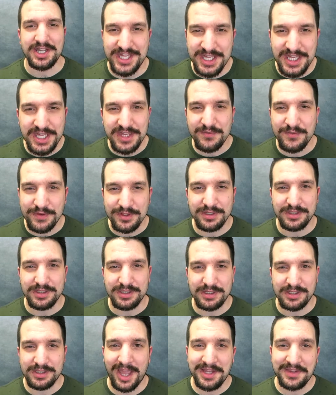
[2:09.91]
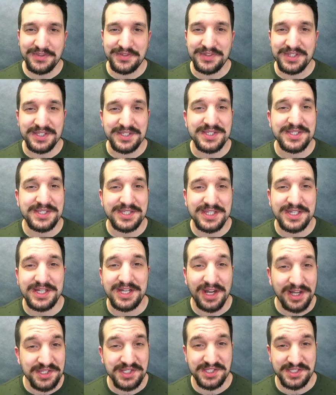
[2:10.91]
evil, and
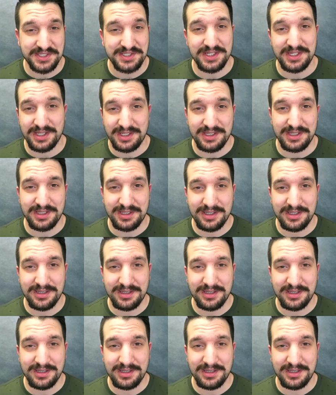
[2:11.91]
disgusting.